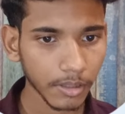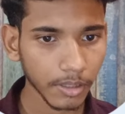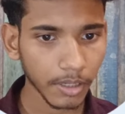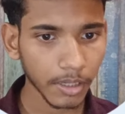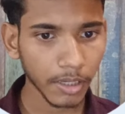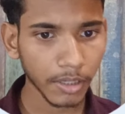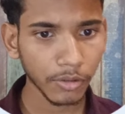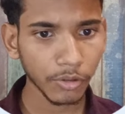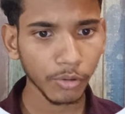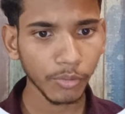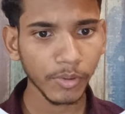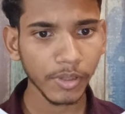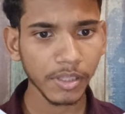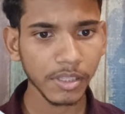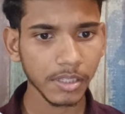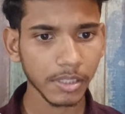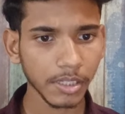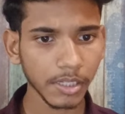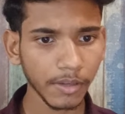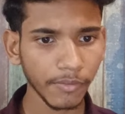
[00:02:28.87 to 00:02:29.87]
Here you
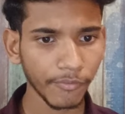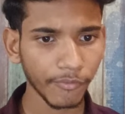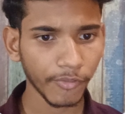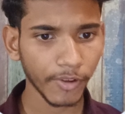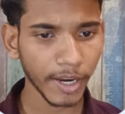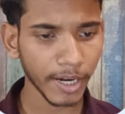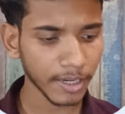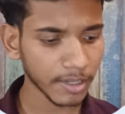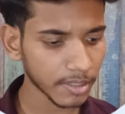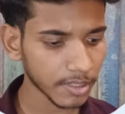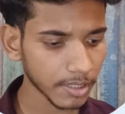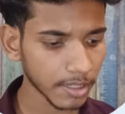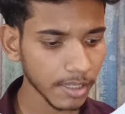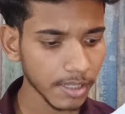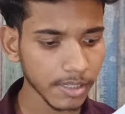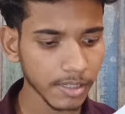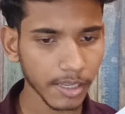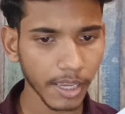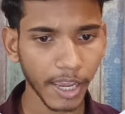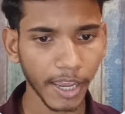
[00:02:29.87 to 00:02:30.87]
will see fact
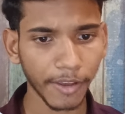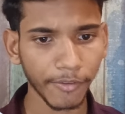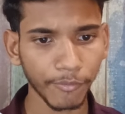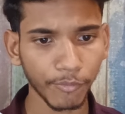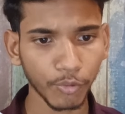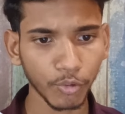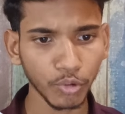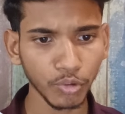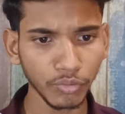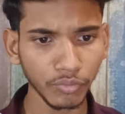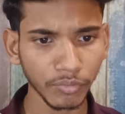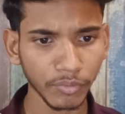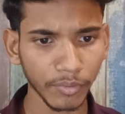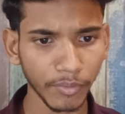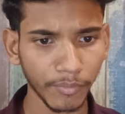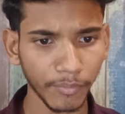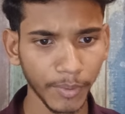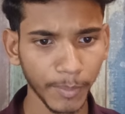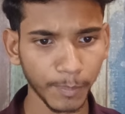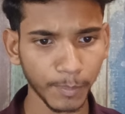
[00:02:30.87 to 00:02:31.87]
sales iPhone
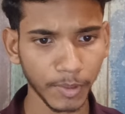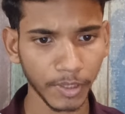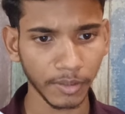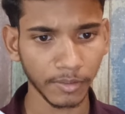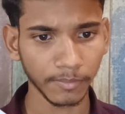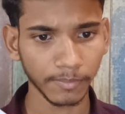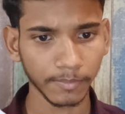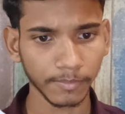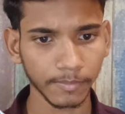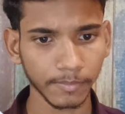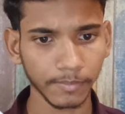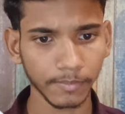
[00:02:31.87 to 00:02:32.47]
15.